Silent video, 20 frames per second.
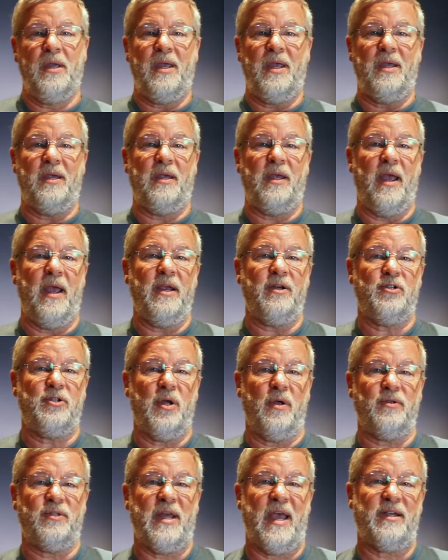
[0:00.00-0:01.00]
engage
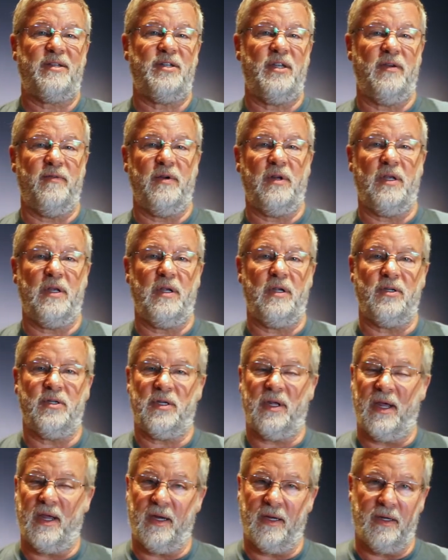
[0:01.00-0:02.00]
those activities
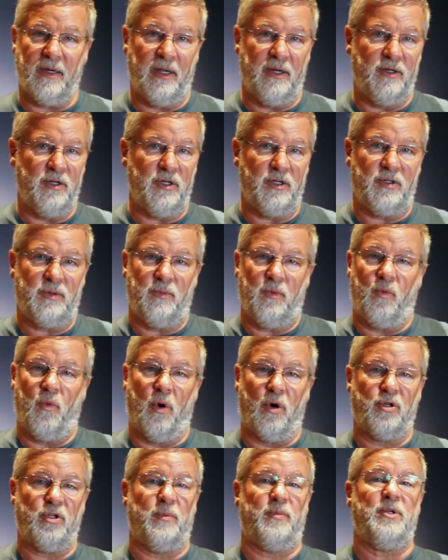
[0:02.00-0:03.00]
and just
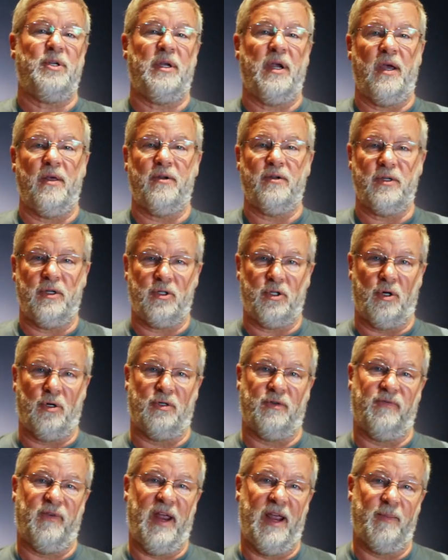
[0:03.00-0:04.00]
worship together as a
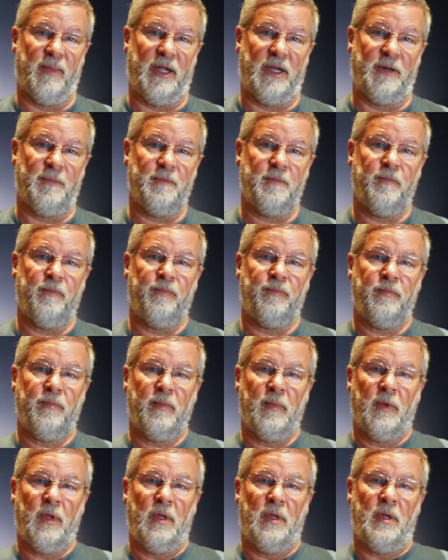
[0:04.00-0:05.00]
church family.
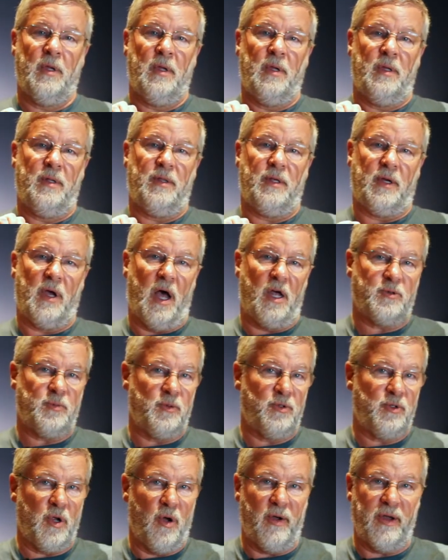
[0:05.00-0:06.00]
The gospel
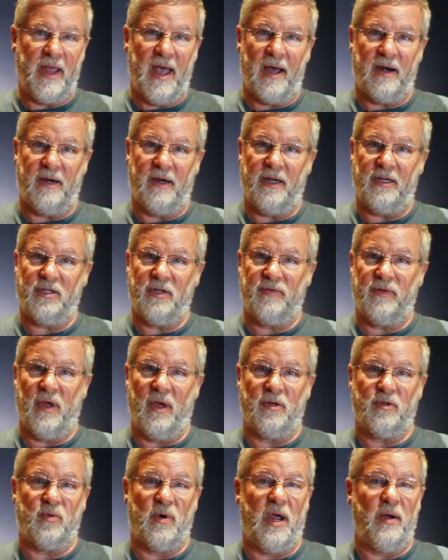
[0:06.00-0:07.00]
is going out in each of
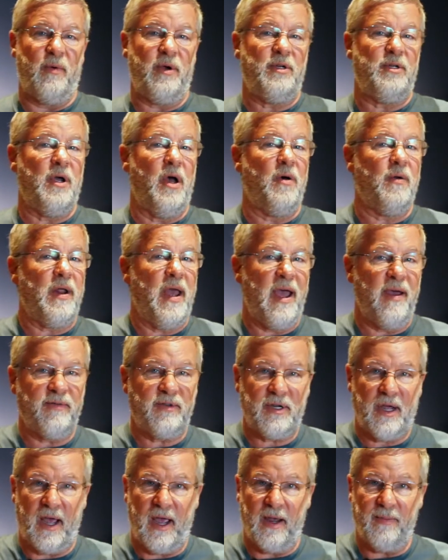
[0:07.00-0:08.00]
those, right? We don't have
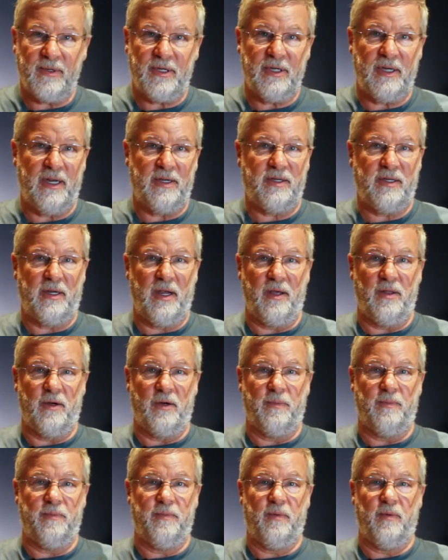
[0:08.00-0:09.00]
time to get
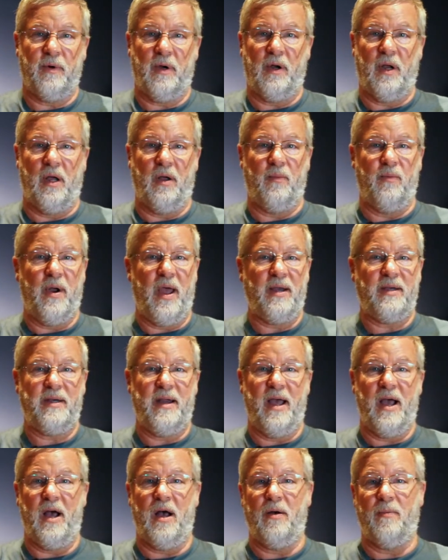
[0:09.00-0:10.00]
together right
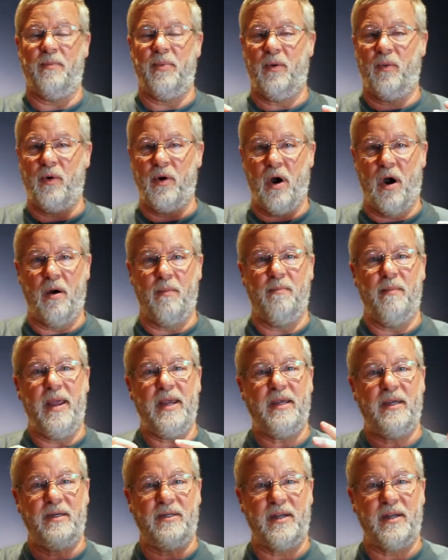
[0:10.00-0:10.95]
now, but we are making